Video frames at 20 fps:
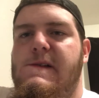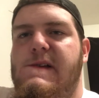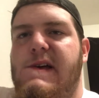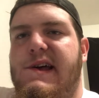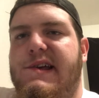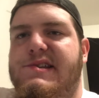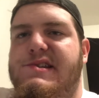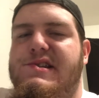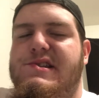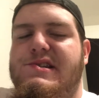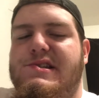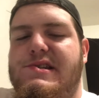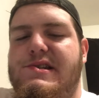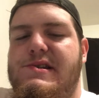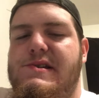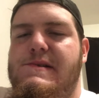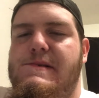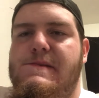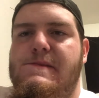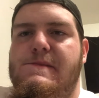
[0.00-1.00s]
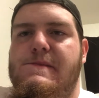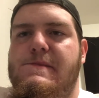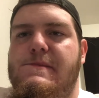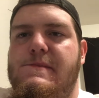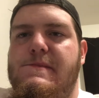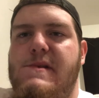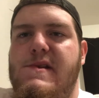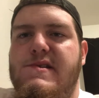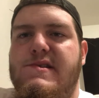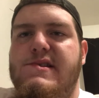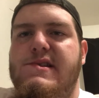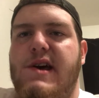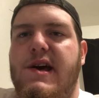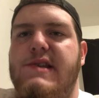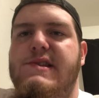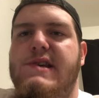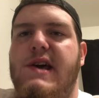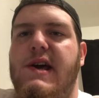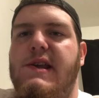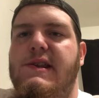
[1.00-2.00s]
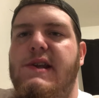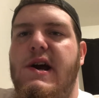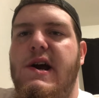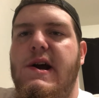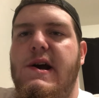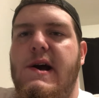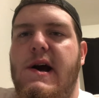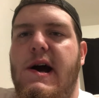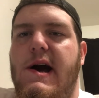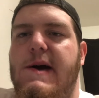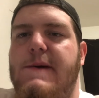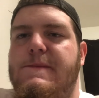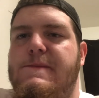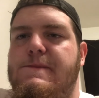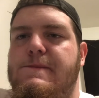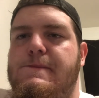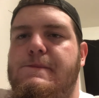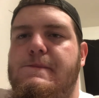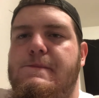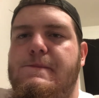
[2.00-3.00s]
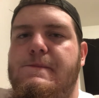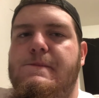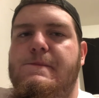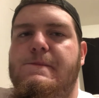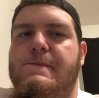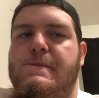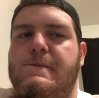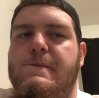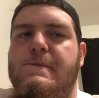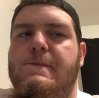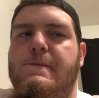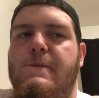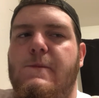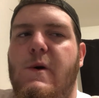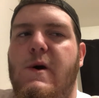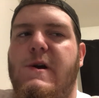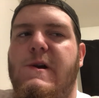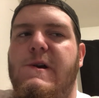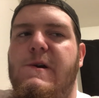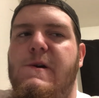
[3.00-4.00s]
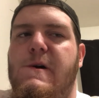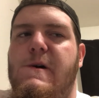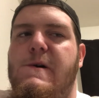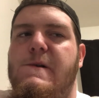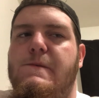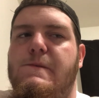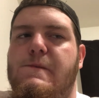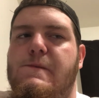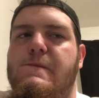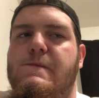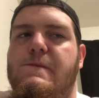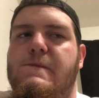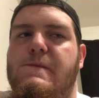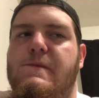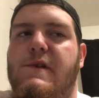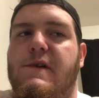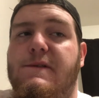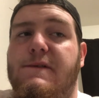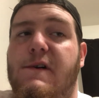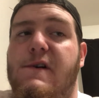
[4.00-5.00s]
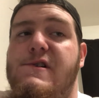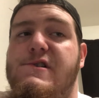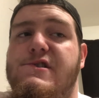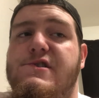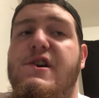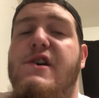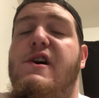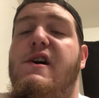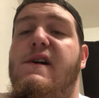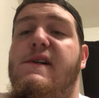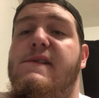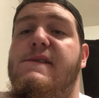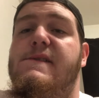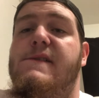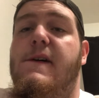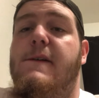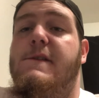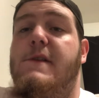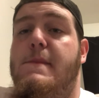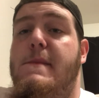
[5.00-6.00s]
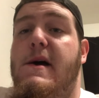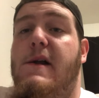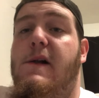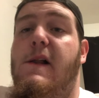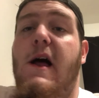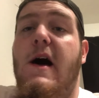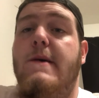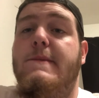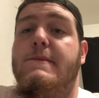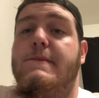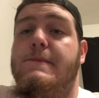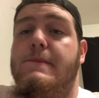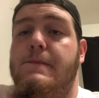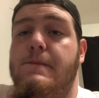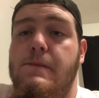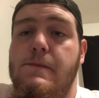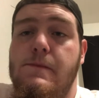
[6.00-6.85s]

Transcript: it's getting there. I'm working on the first song of the metal album.